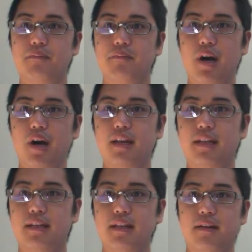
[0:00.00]
bought
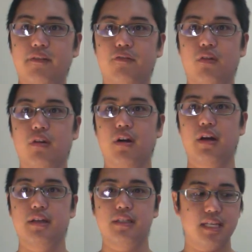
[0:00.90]
it for
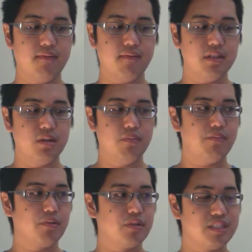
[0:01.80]

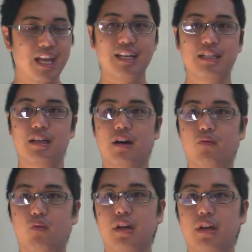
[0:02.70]
72% of
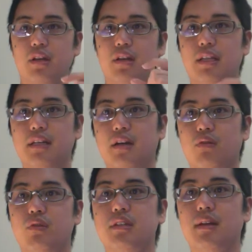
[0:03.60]
what Lena
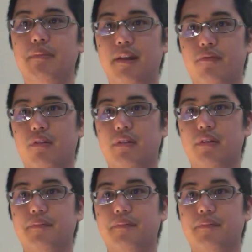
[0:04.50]
originally paid for it.